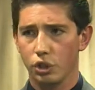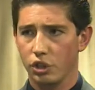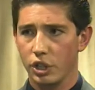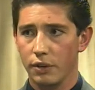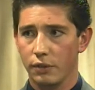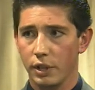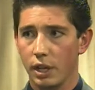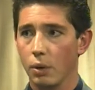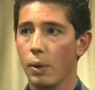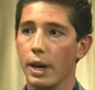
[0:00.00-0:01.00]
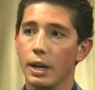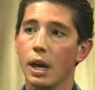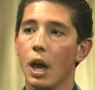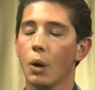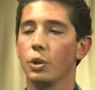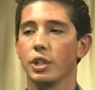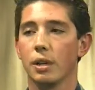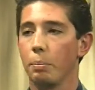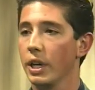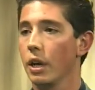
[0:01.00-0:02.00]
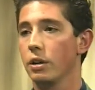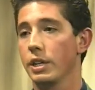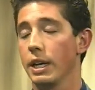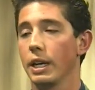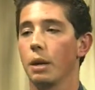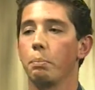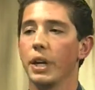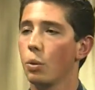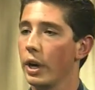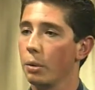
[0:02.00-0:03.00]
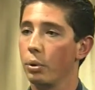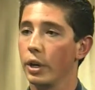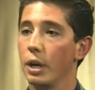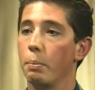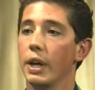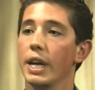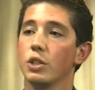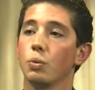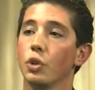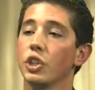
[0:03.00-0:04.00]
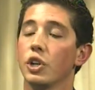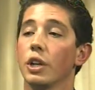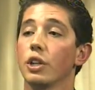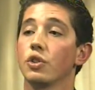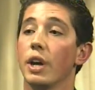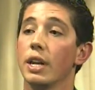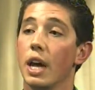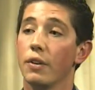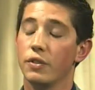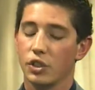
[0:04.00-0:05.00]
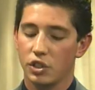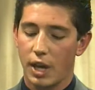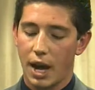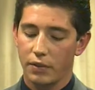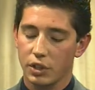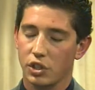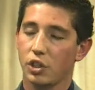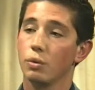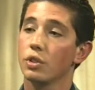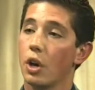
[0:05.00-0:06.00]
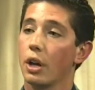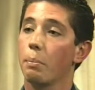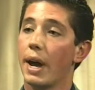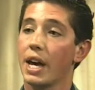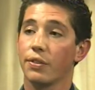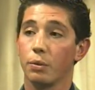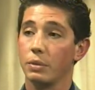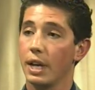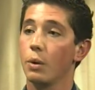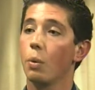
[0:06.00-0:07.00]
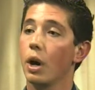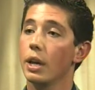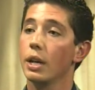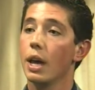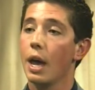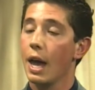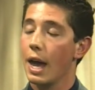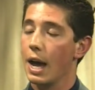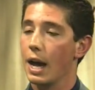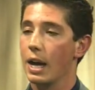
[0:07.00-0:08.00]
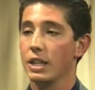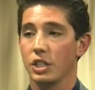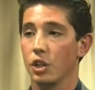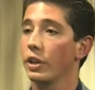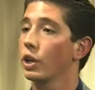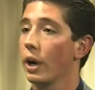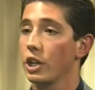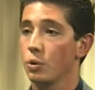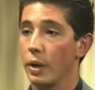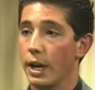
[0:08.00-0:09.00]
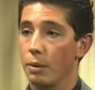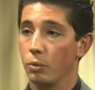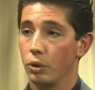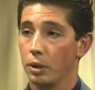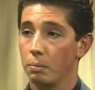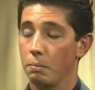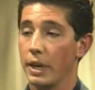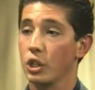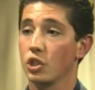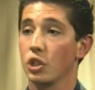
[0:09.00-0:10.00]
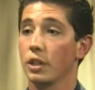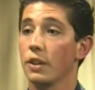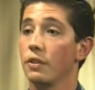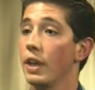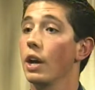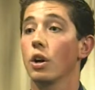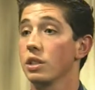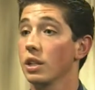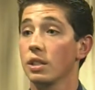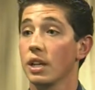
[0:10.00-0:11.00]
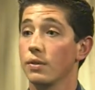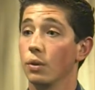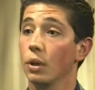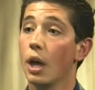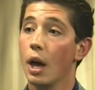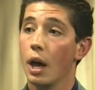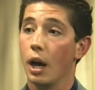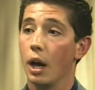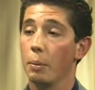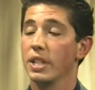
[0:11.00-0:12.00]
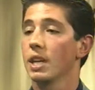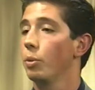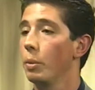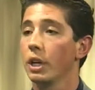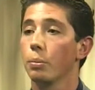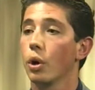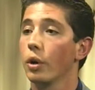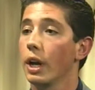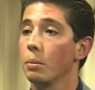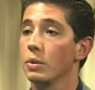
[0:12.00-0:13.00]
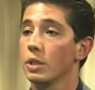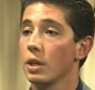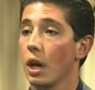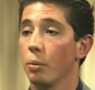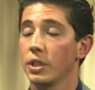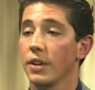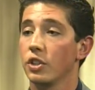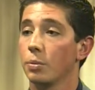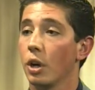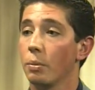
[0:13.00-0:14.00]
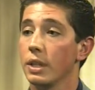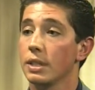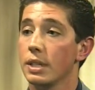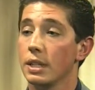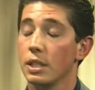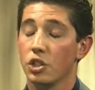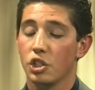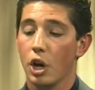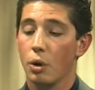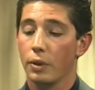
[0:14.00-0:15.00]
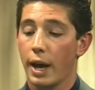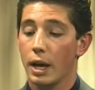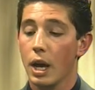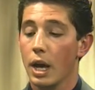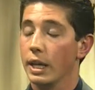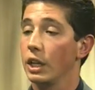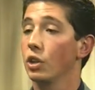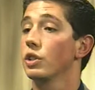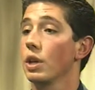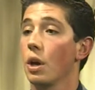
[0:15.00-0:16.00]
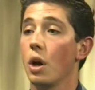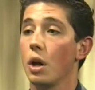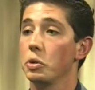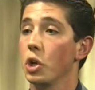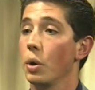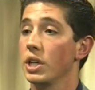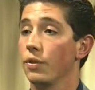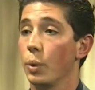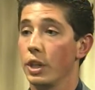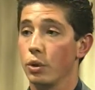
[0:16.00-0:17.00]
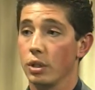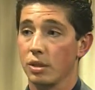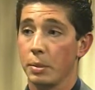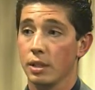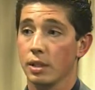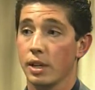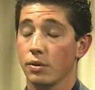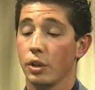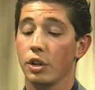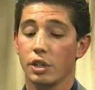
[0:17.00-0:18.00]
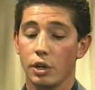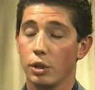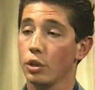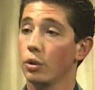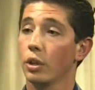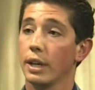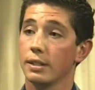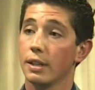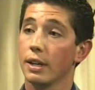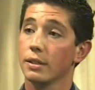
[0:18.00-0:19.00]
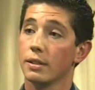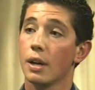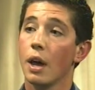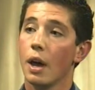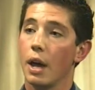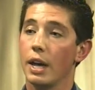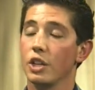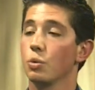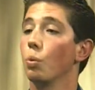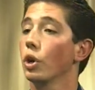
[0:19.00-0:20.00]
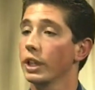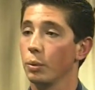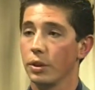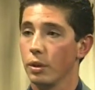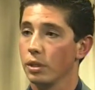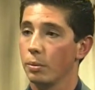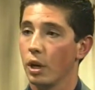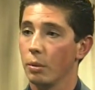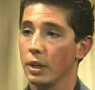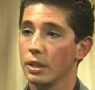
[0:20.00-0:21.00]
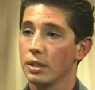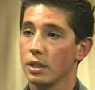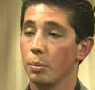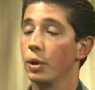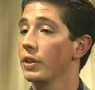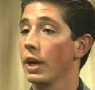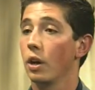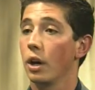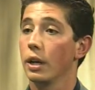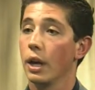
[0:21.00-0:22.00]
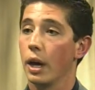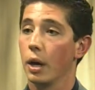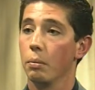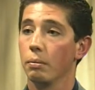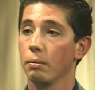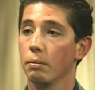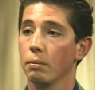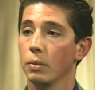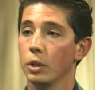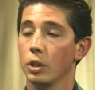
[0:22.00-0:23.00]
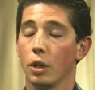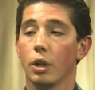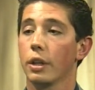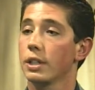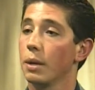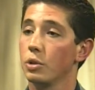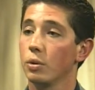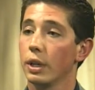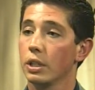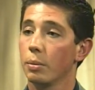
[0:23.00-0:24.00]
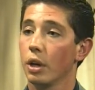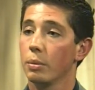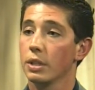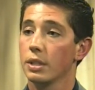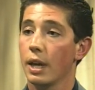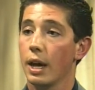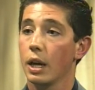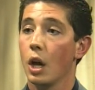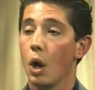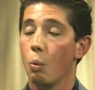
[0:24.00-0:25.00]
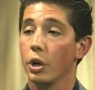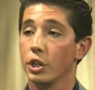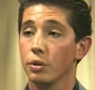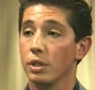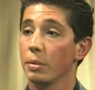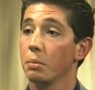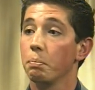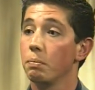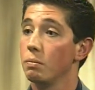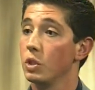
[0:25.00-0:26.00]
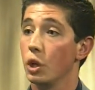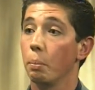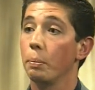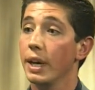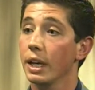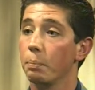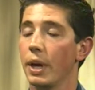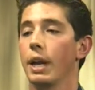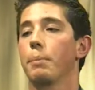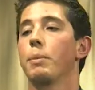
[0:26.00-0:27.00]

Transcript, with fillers: shift in a way, which is a big undertaking and a big way to put it, but it's really starting the trend of having students on a path from day one until they graduate and really making sure that they are successful. Mm-hmm. Um, it's implementing programs uh, with different departments to show that here's you know, a different way that you can be successful. Okay. Here's how you can utilize this. Okay. And it's working with those departments to put that on. Um, a lot of the times you get departments that want to do something you know, big, but